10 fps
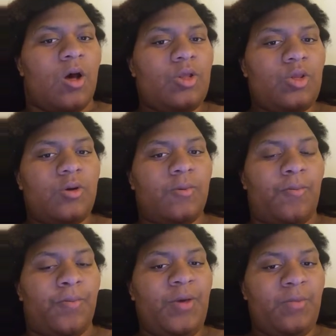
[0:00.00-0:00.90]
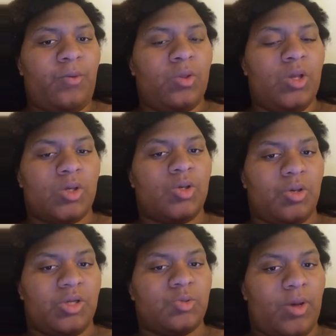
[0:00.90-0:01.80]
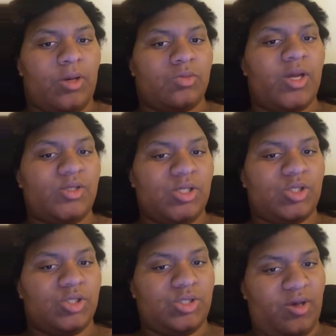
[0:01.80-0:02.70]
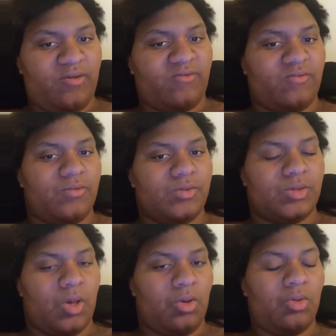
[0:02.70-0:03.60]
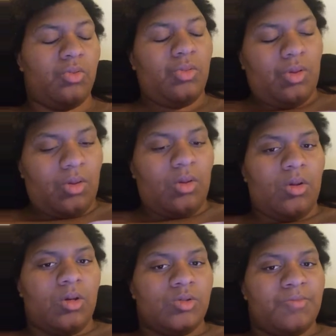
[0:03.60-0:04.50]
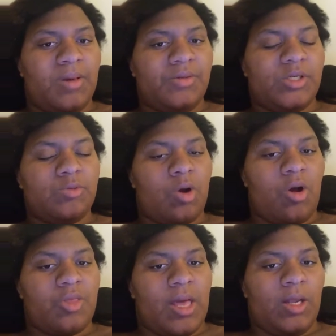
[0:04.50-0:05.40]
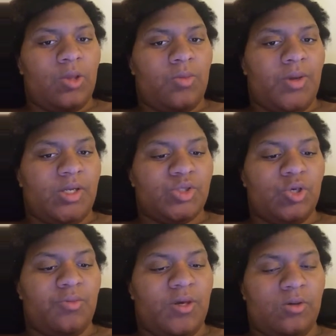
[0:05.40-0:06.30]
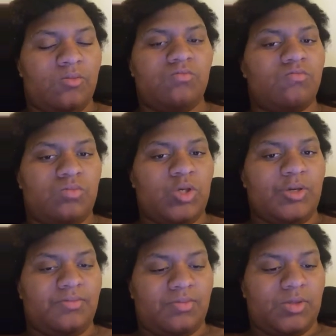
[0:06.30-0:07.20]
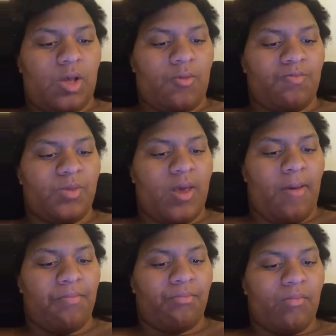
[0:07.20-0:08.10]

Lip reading: other people look good as well, not just yourself. So maybe just work on that a little bit and she'll be good. So yeah.